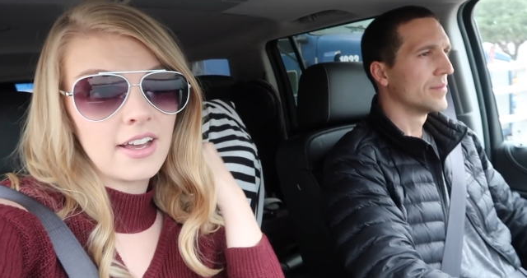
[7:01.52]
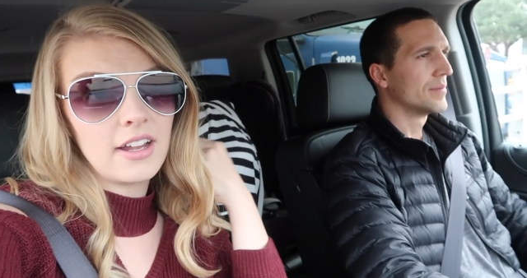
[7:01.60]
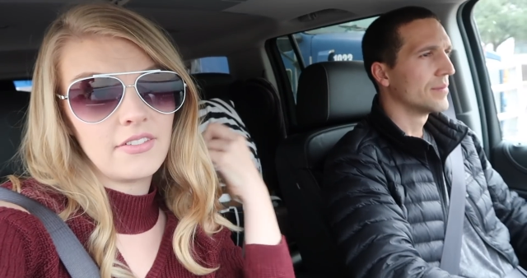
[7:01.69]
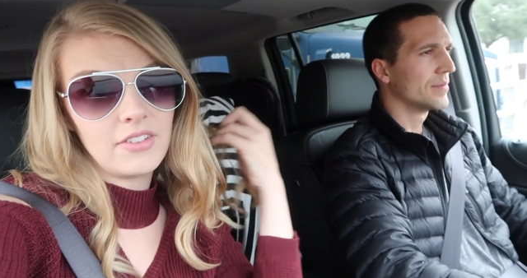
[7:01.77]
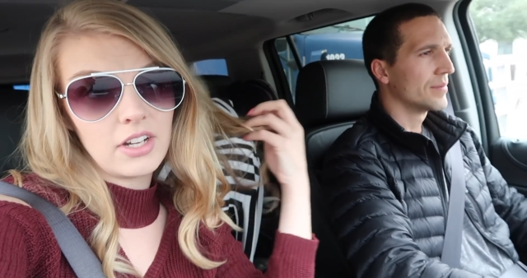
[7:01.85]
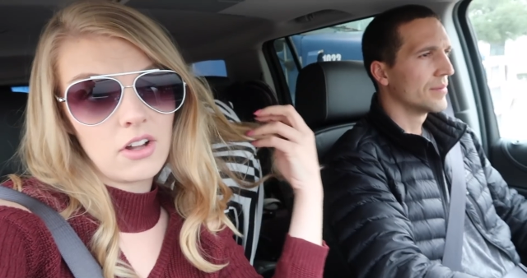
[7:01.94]

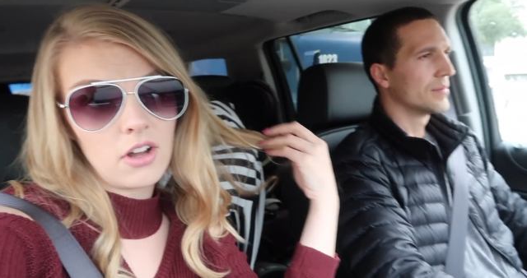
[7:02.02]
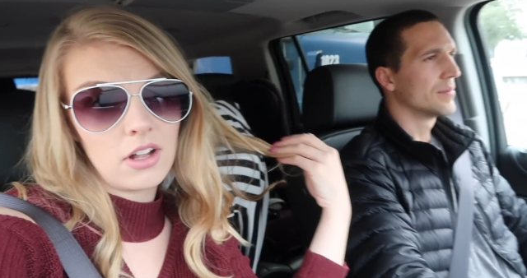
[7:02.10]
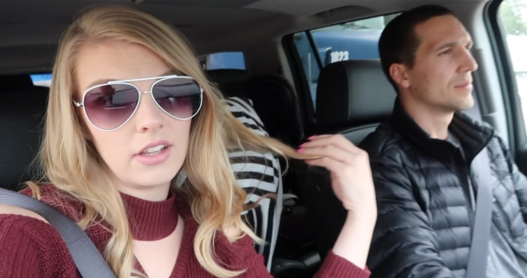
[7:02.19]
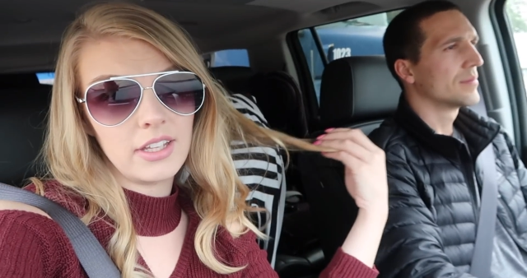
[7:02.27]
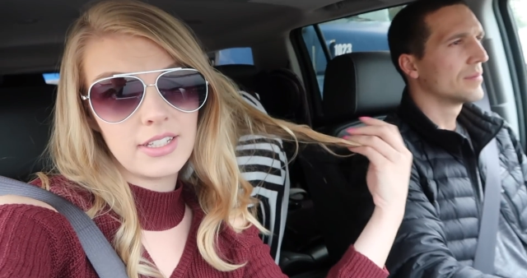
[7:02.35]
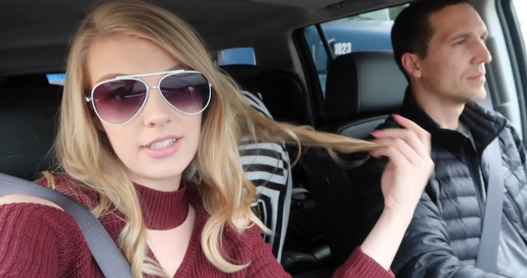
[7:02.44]
Speaker 1: thought of it
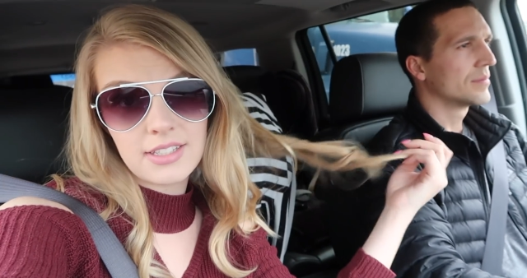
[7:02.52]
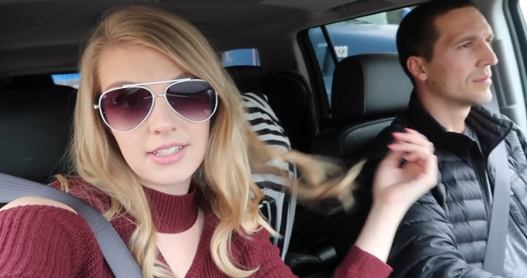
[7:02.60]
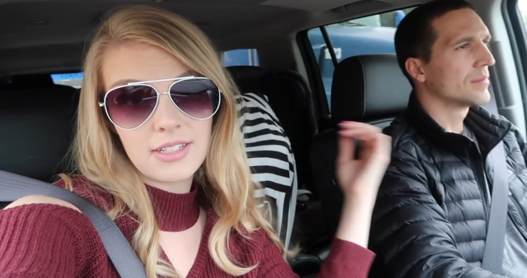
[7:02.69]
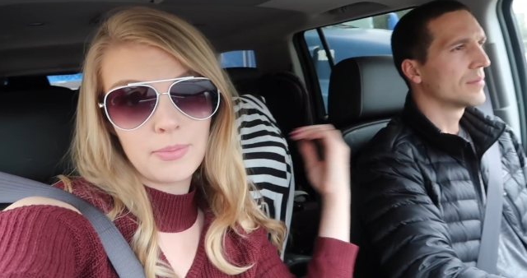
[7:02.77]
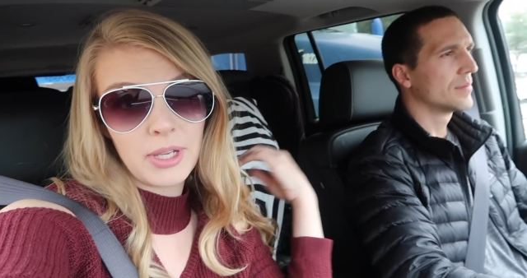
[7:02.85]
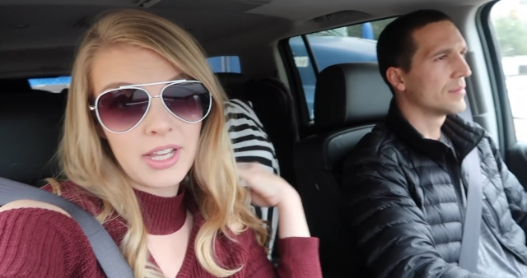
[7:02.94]
all is
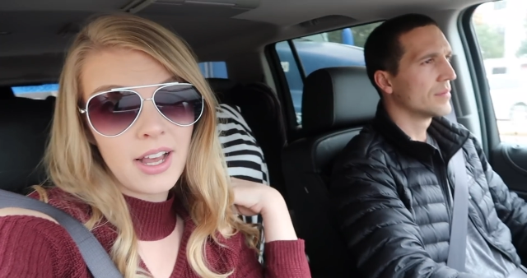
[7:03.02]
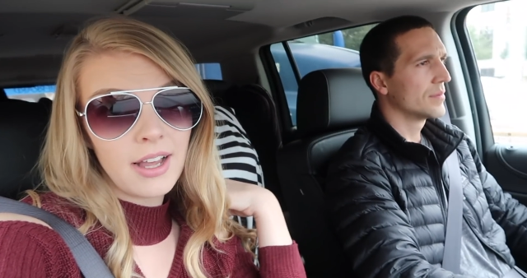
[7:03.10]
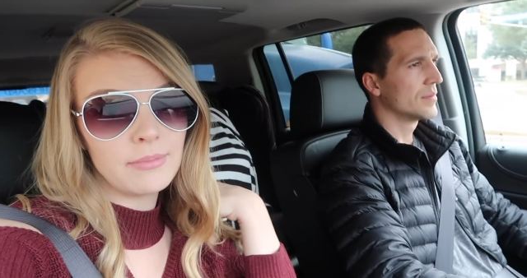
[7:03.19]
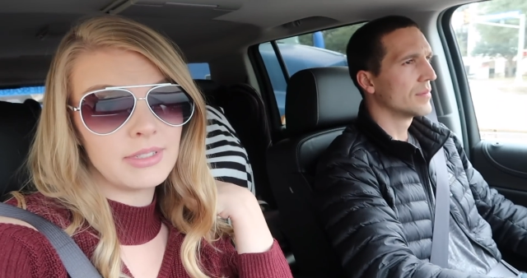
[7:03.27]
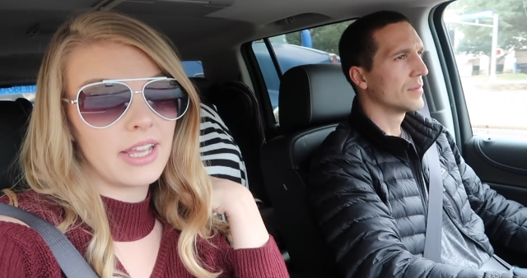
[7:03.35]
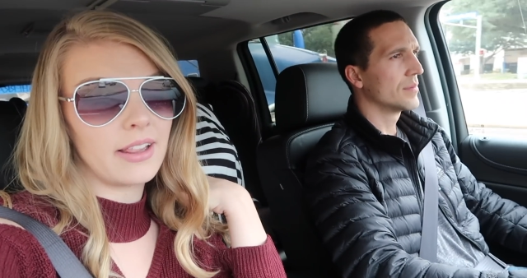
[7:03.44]
to
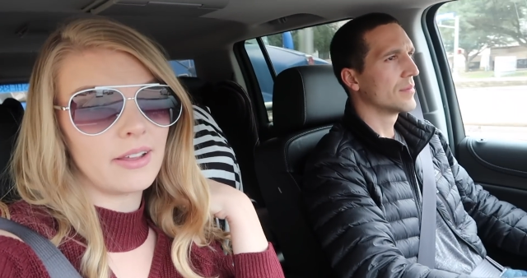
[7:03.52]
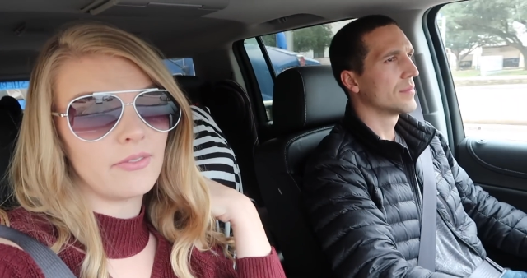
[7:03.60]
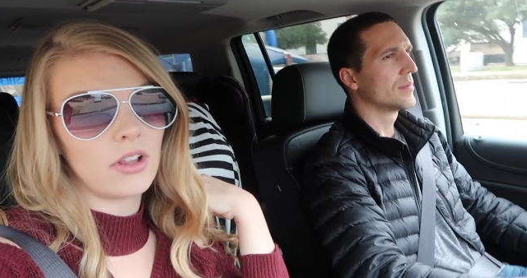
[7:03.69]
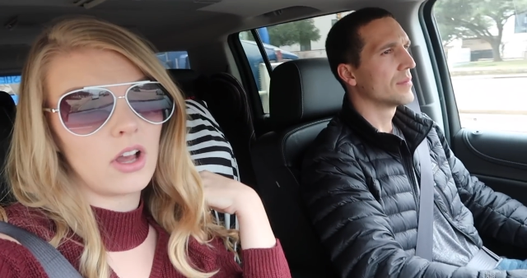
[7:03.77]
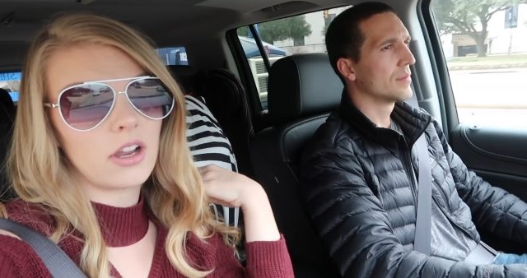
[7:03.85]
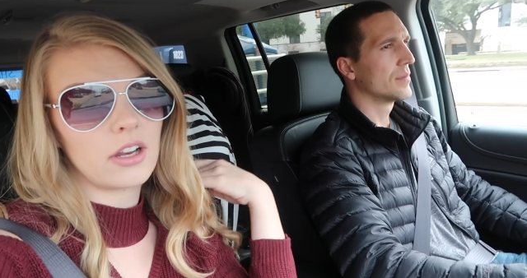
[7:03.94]
become daily
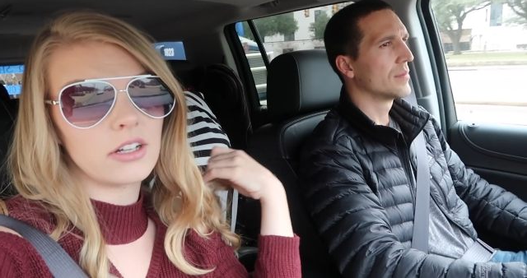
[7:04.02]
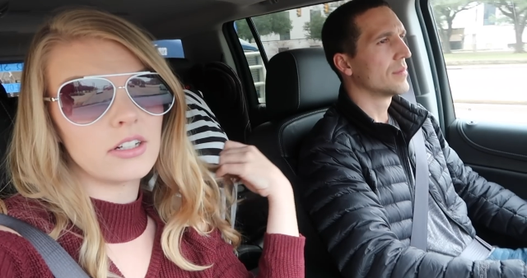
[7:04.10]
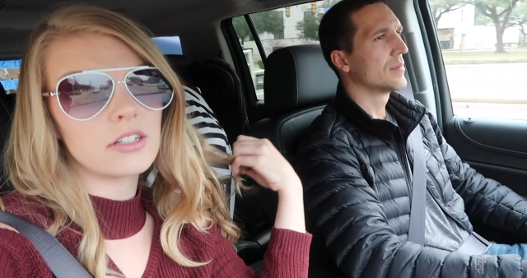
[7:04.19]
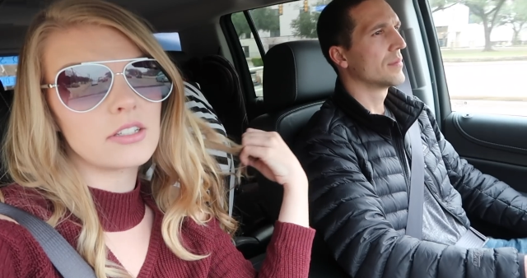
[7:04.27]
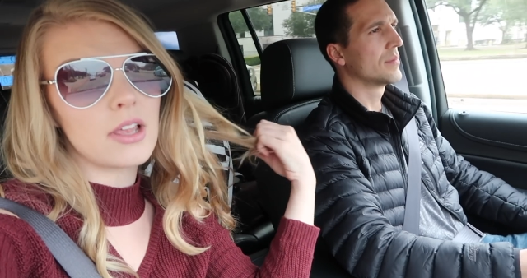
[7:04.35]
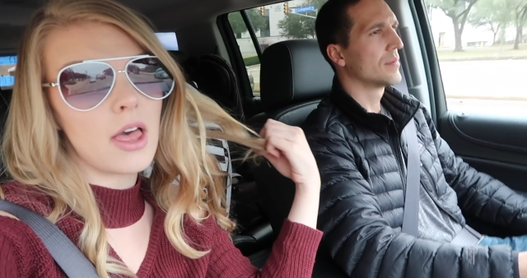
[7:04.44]

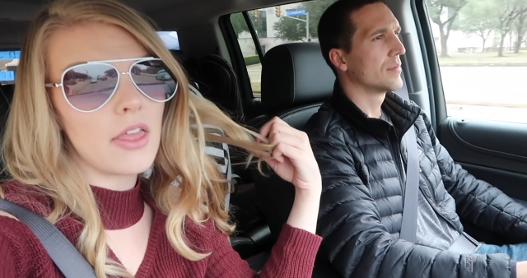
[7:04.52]
bloggers.